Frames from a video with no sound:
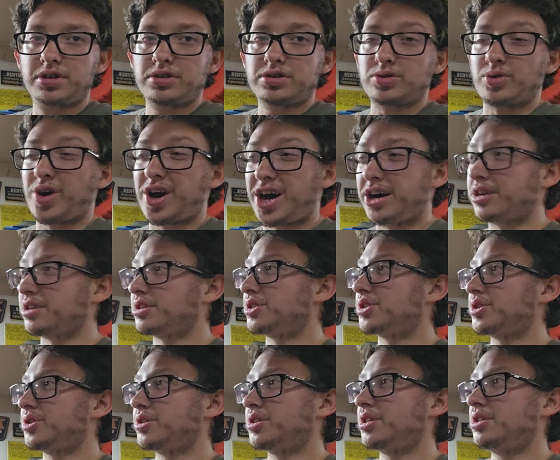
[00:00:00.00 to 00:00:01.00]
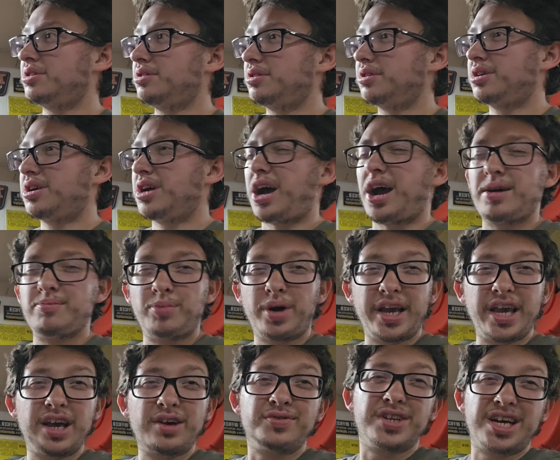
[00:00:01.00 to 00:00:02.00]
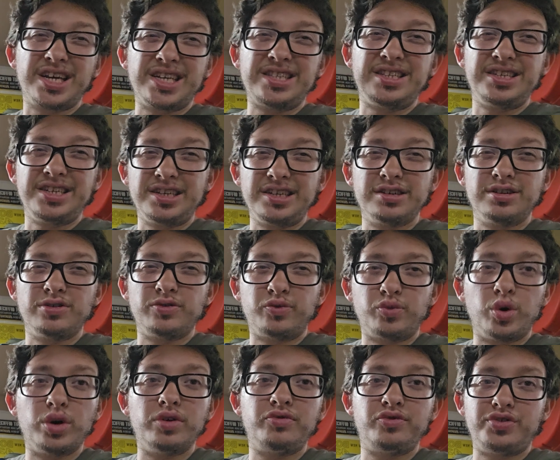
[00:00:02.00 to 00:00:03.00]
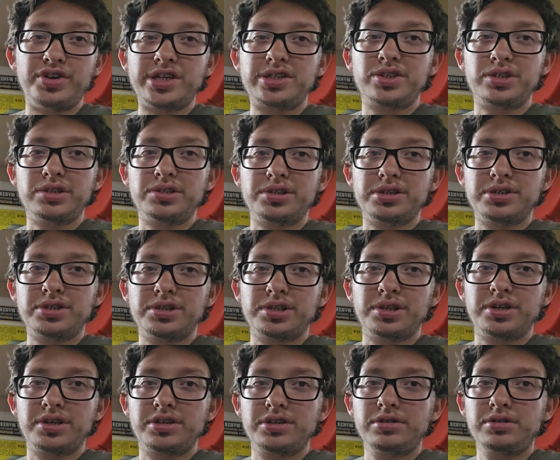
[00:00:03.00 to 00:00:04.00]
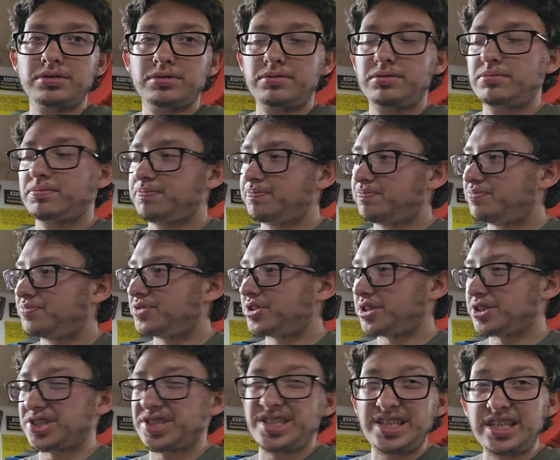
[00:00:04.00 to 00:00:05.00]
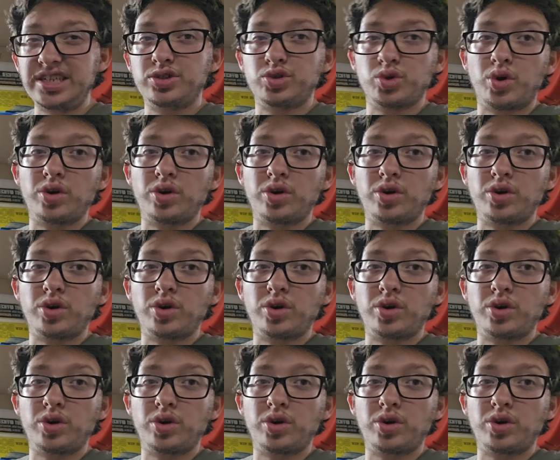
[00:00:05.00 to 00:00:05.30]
So honestly, I might have an idea of what fixes this thing, because it needs